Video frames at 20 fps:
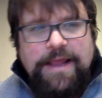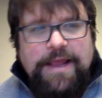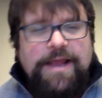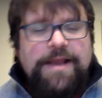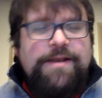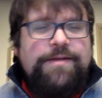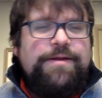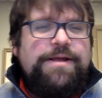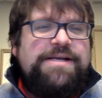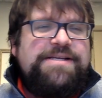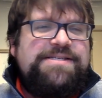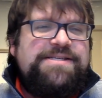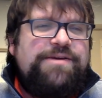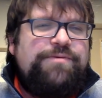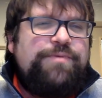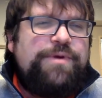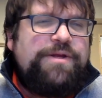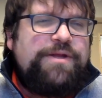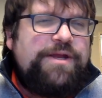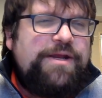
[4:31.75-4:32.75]
And is he
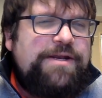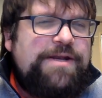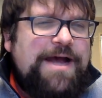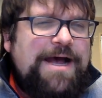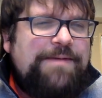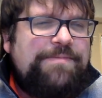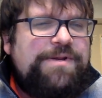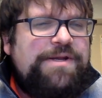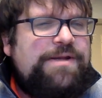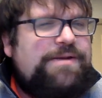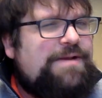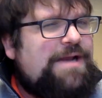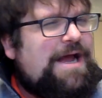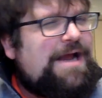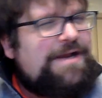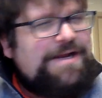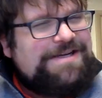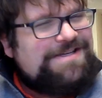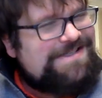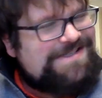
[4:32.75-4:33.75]
really adopted?
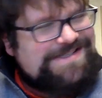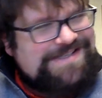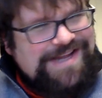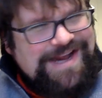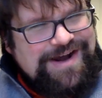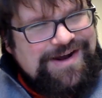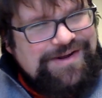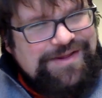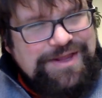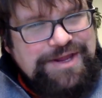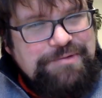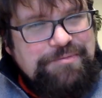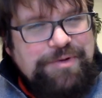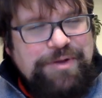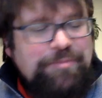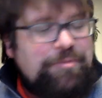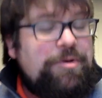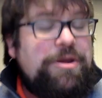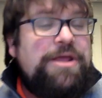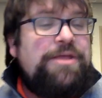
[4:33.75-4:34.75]
Not necessarily
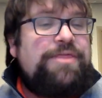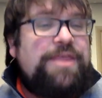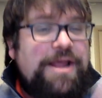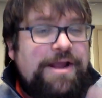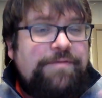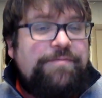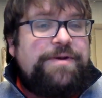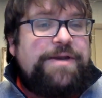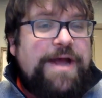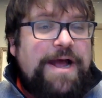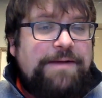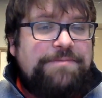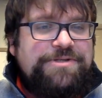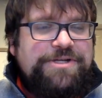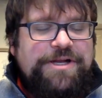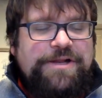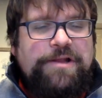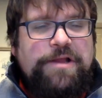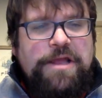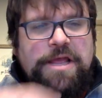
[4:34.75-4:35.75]
when we think of
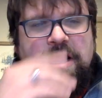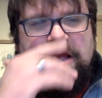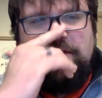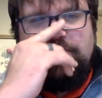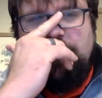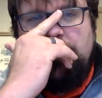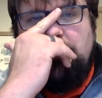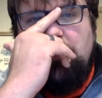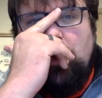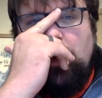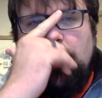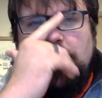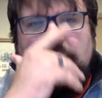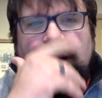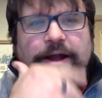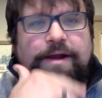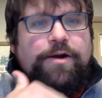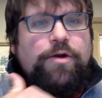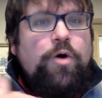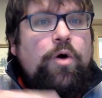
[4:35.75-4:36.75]
adoption, but more
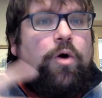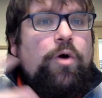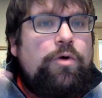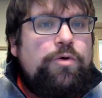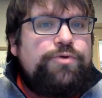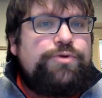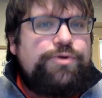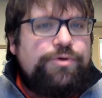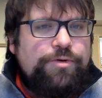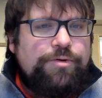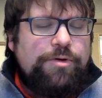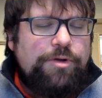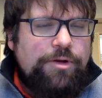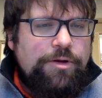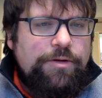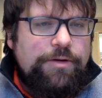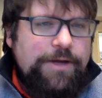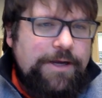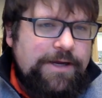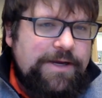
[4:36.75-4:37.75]
a
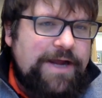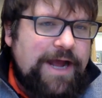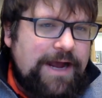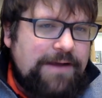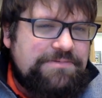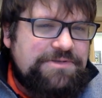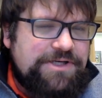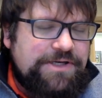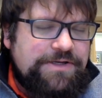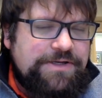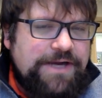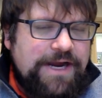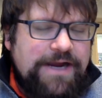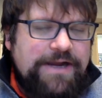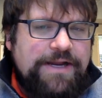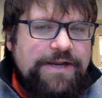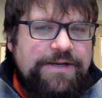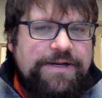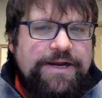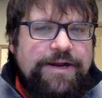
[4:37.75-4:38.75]
cultural adoption
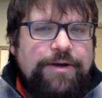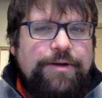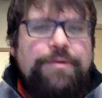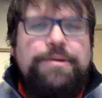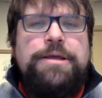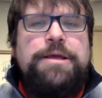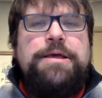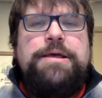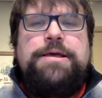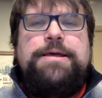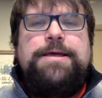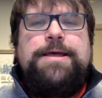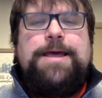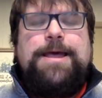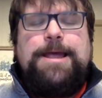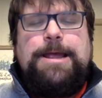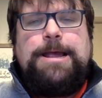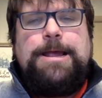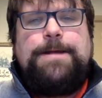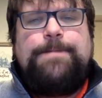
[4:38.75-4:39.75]
kind of
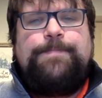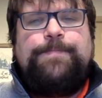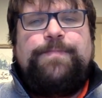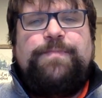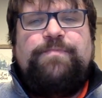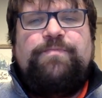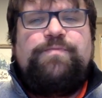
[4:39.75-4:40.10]
deal.